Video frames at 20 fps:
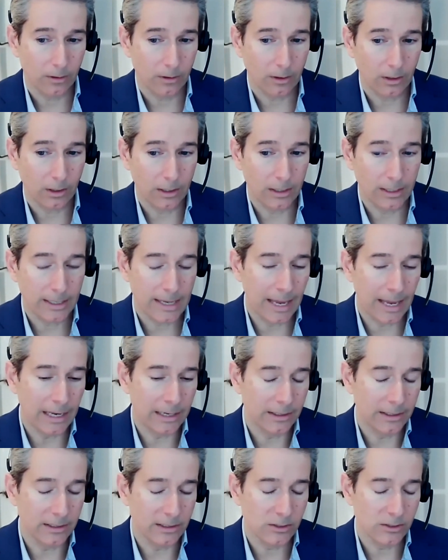It
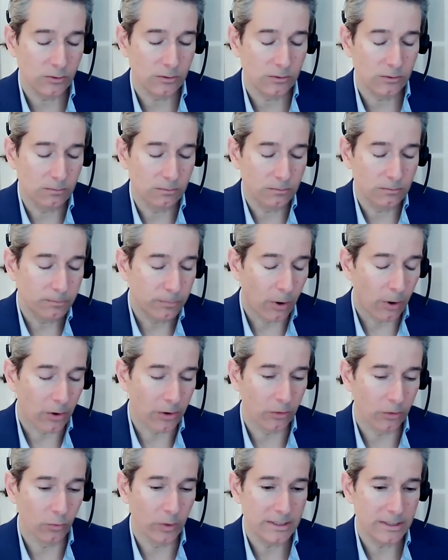again is part of
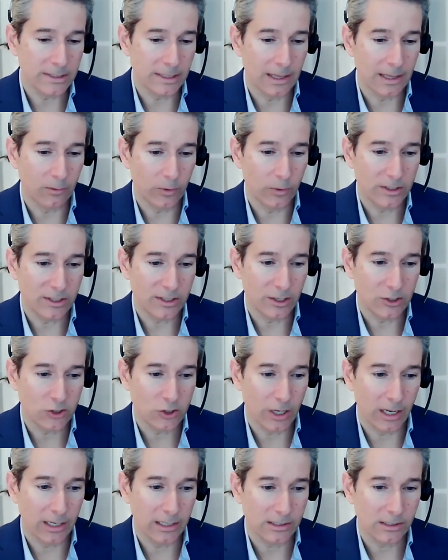the reason that we
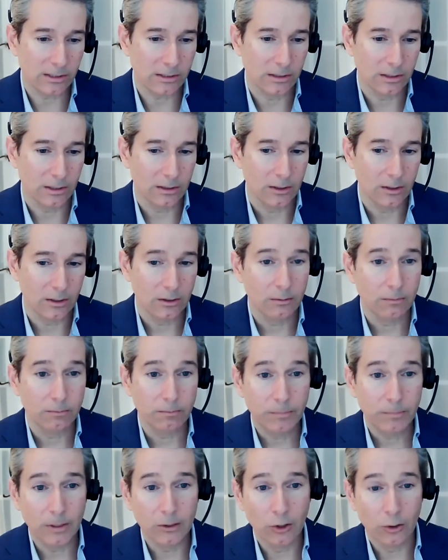suggest
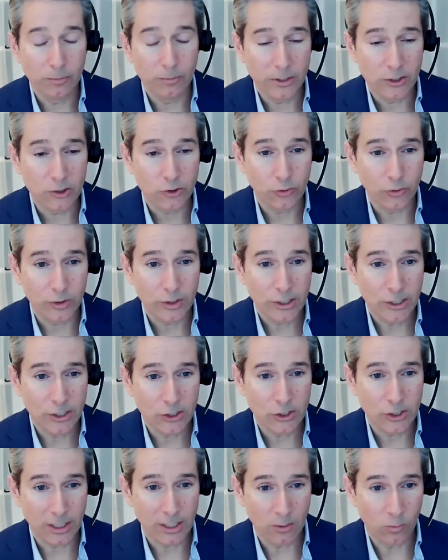be a little bit
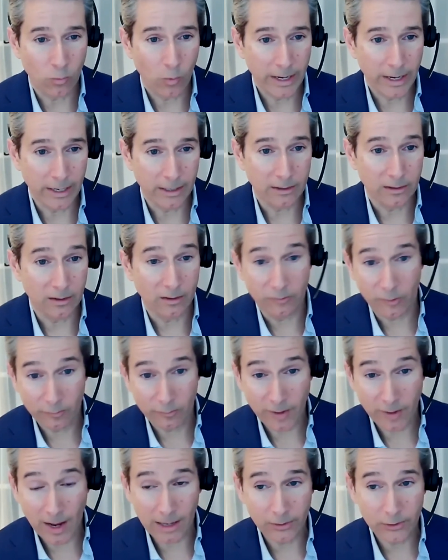strategic and wait. If you
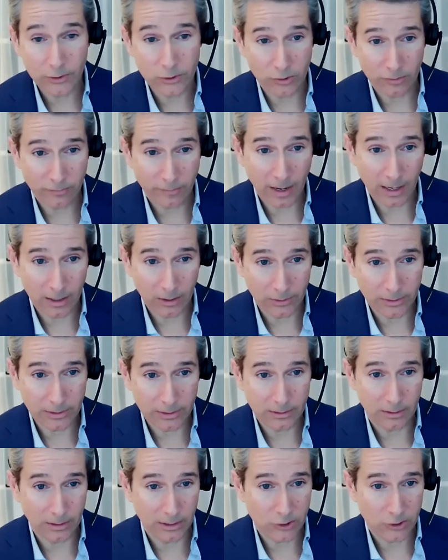filed it, you filed
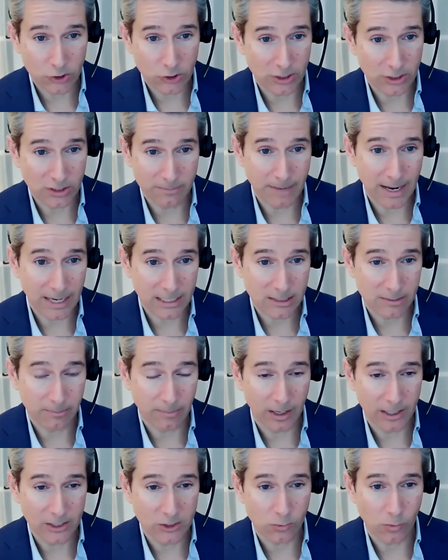it. Let's just
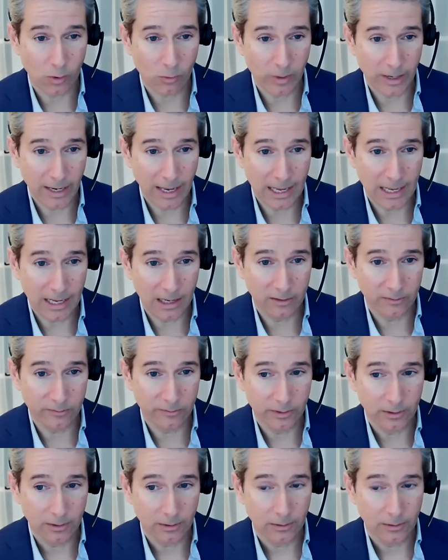maximize what we have.
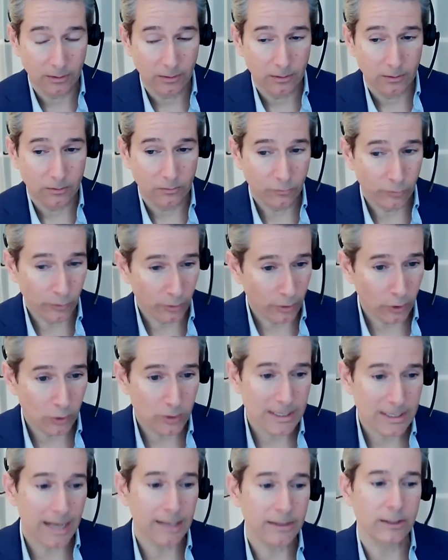For those
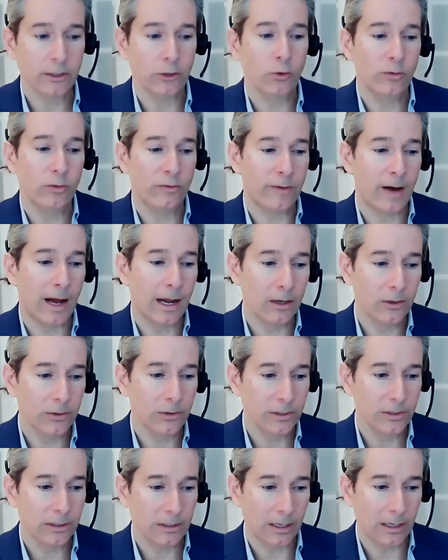out there who filed
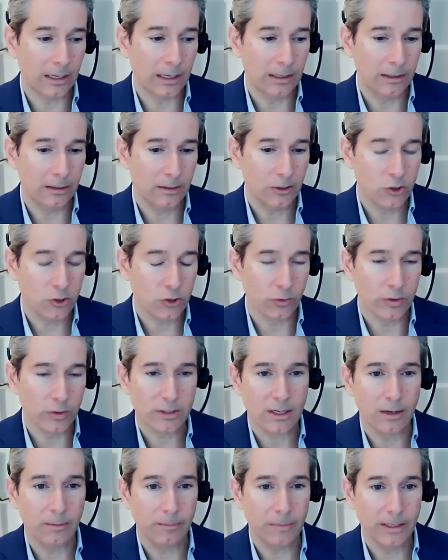it and the insurance
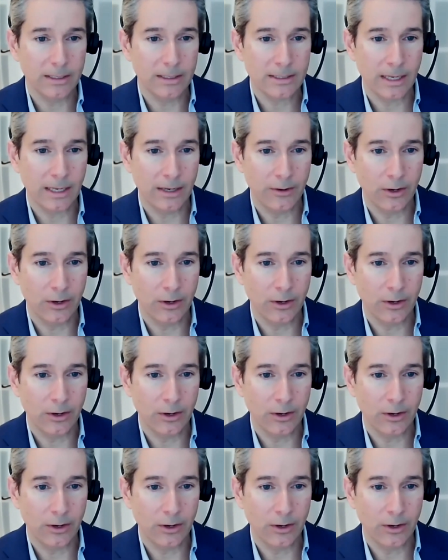company said